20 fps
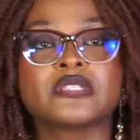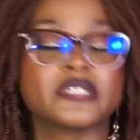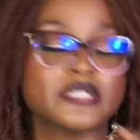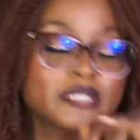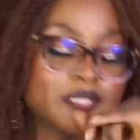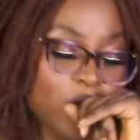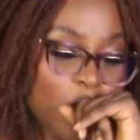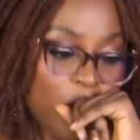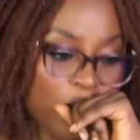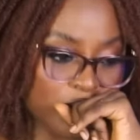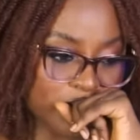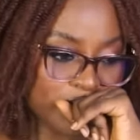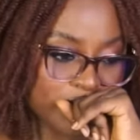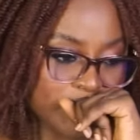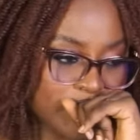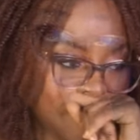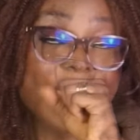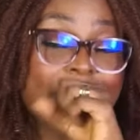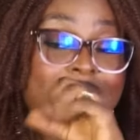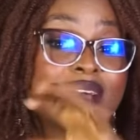this?
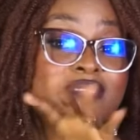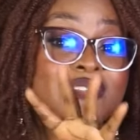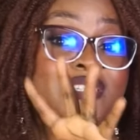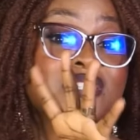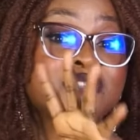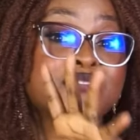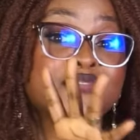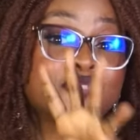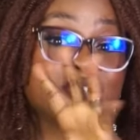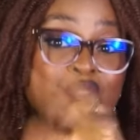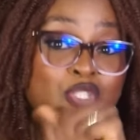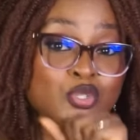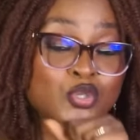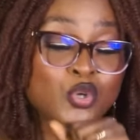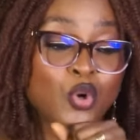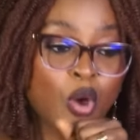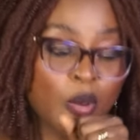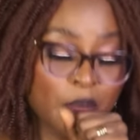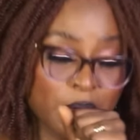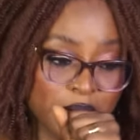Because I have this
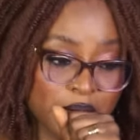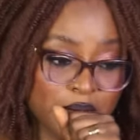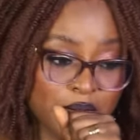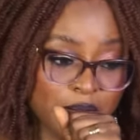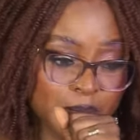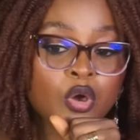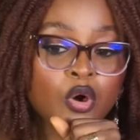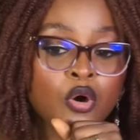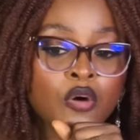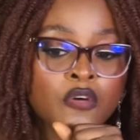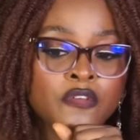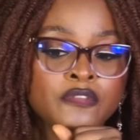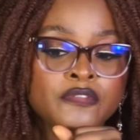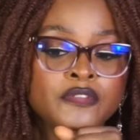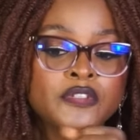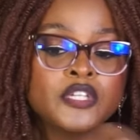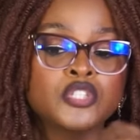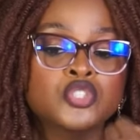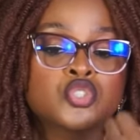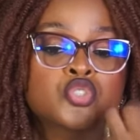video coming up
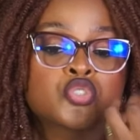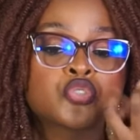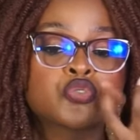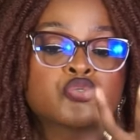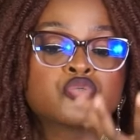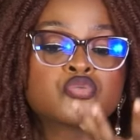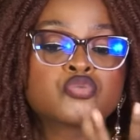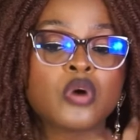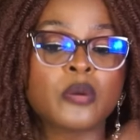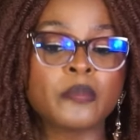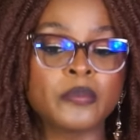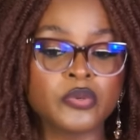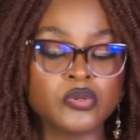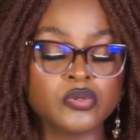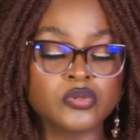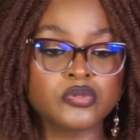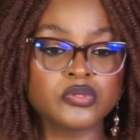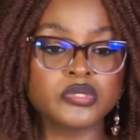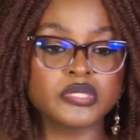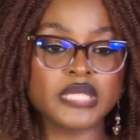of the
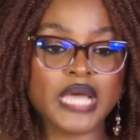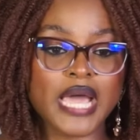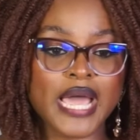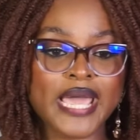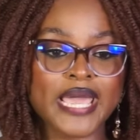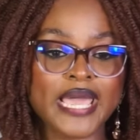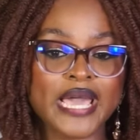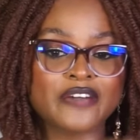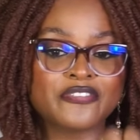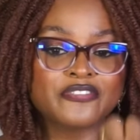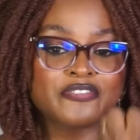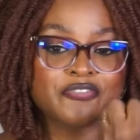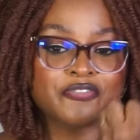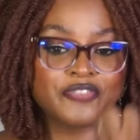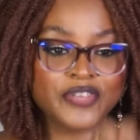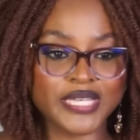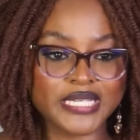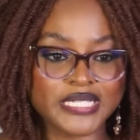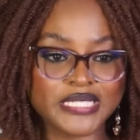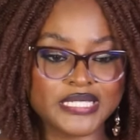troubles I have
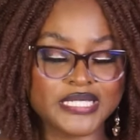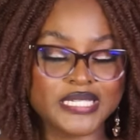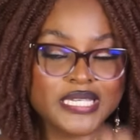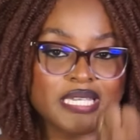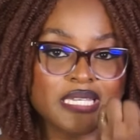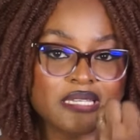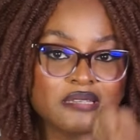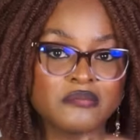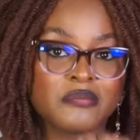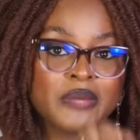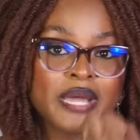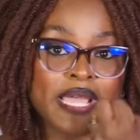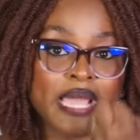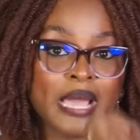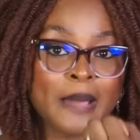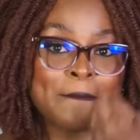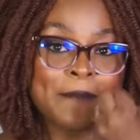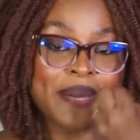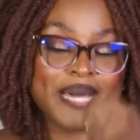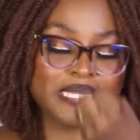faced in my
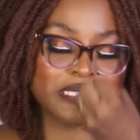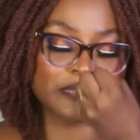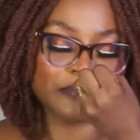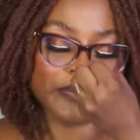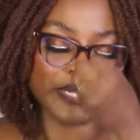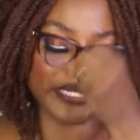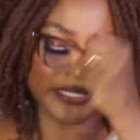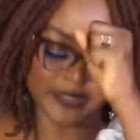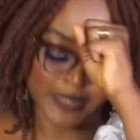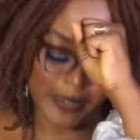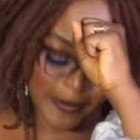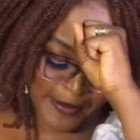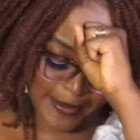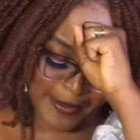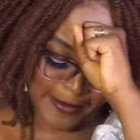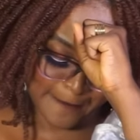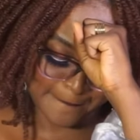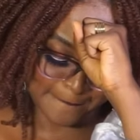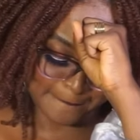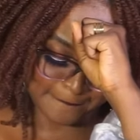apartment.
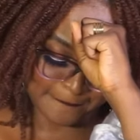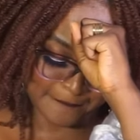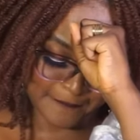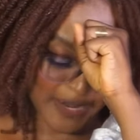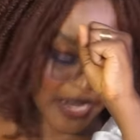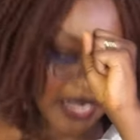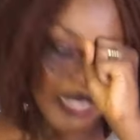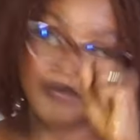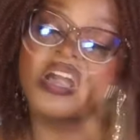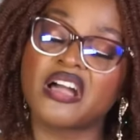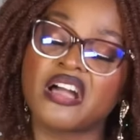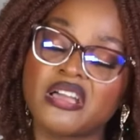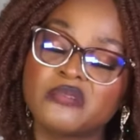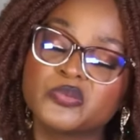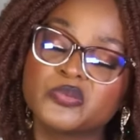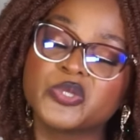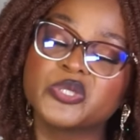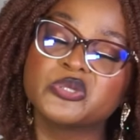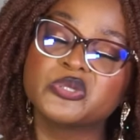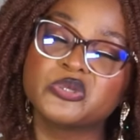Hey, I
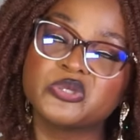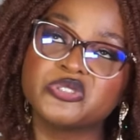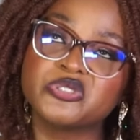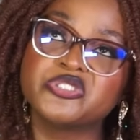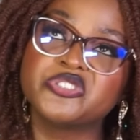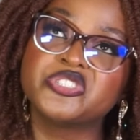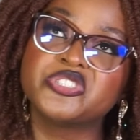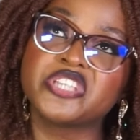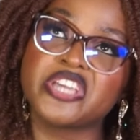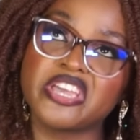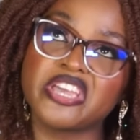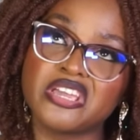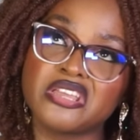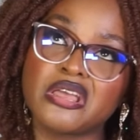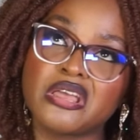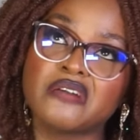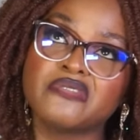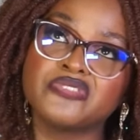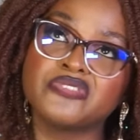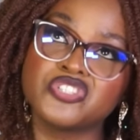am going to
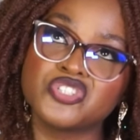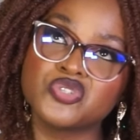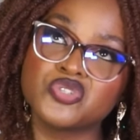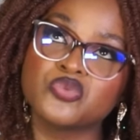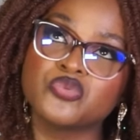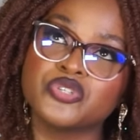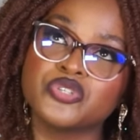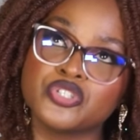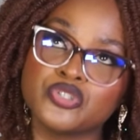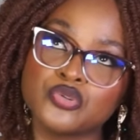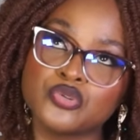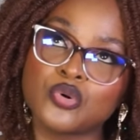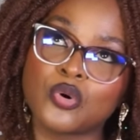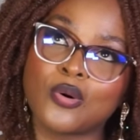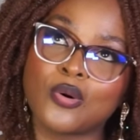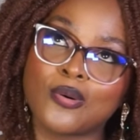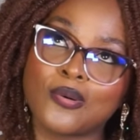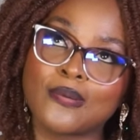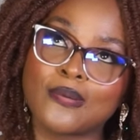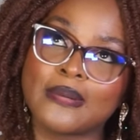share that video with you
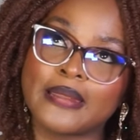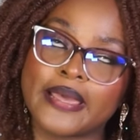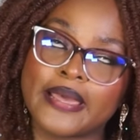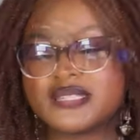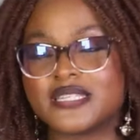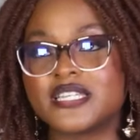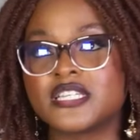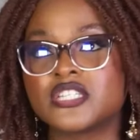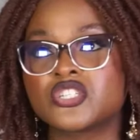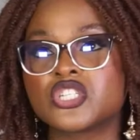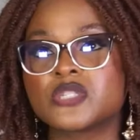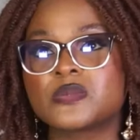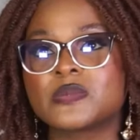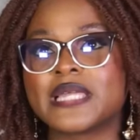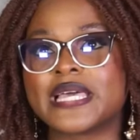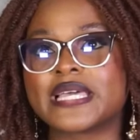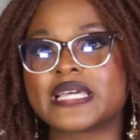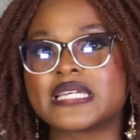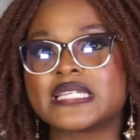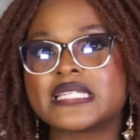all. Like, it's just
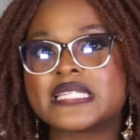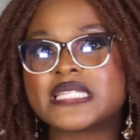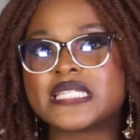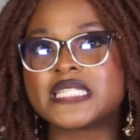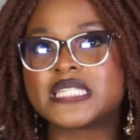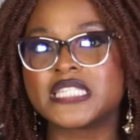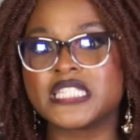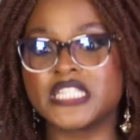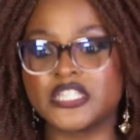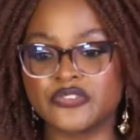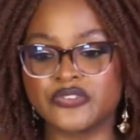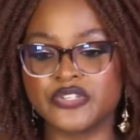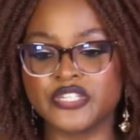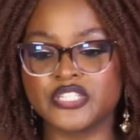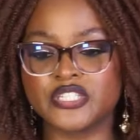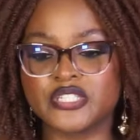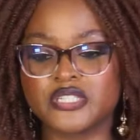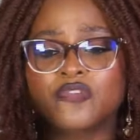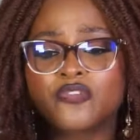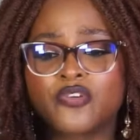been like a
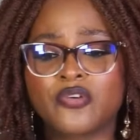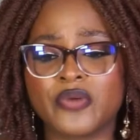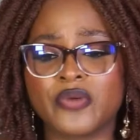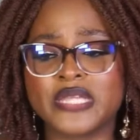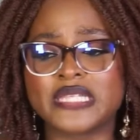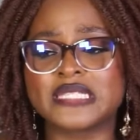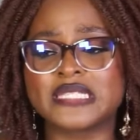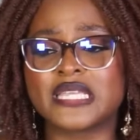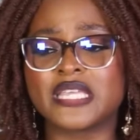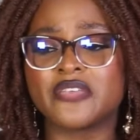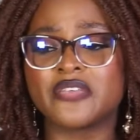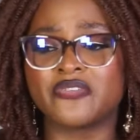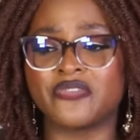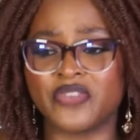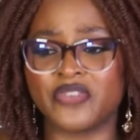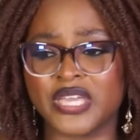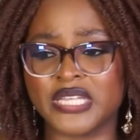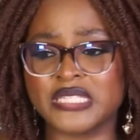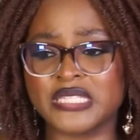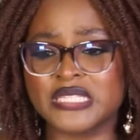series of crazy
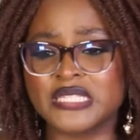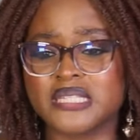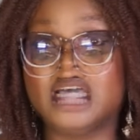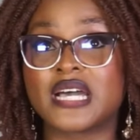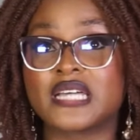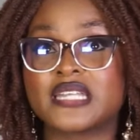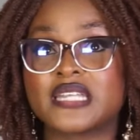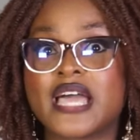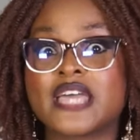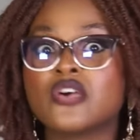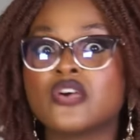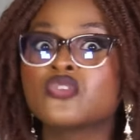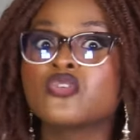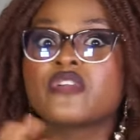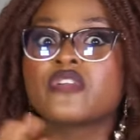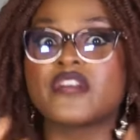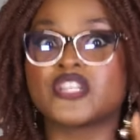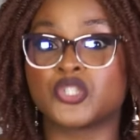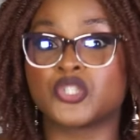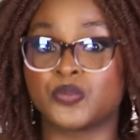events that I don't
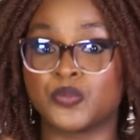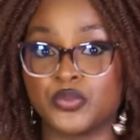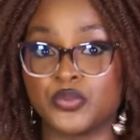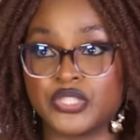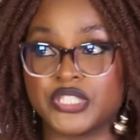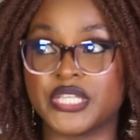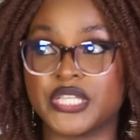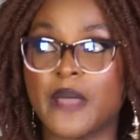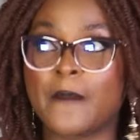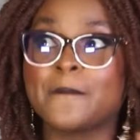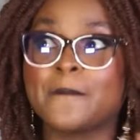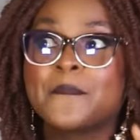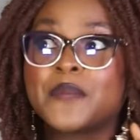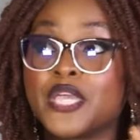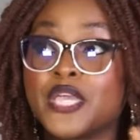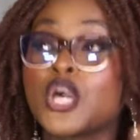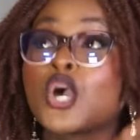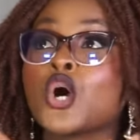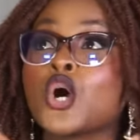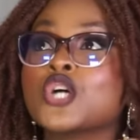know if I should put here
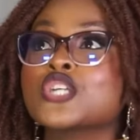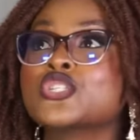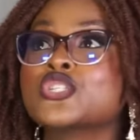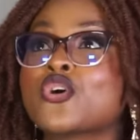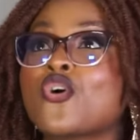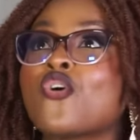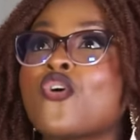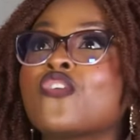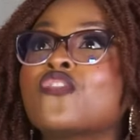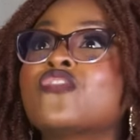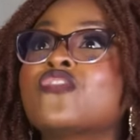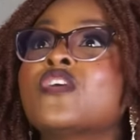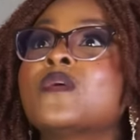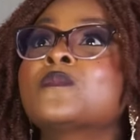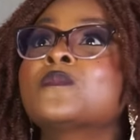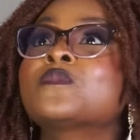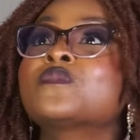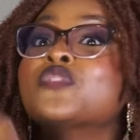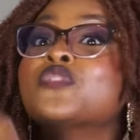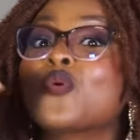because of
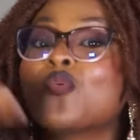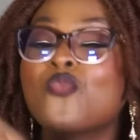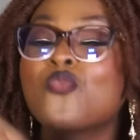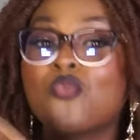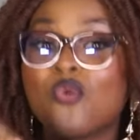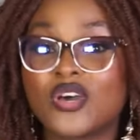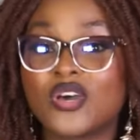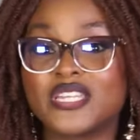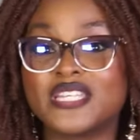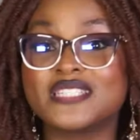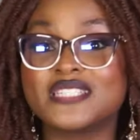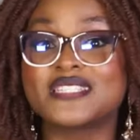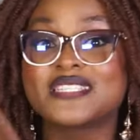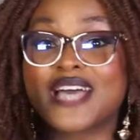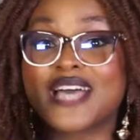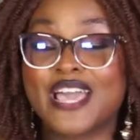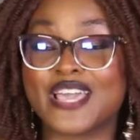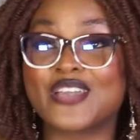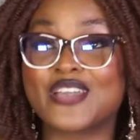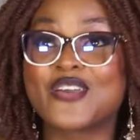the warnings
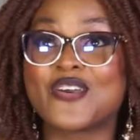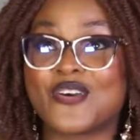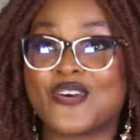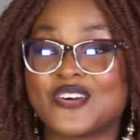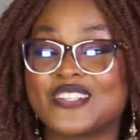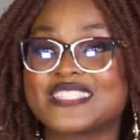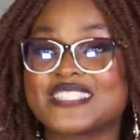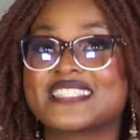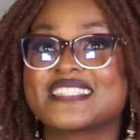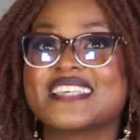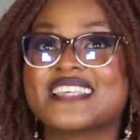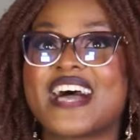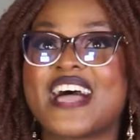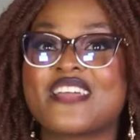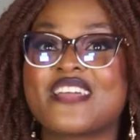I got.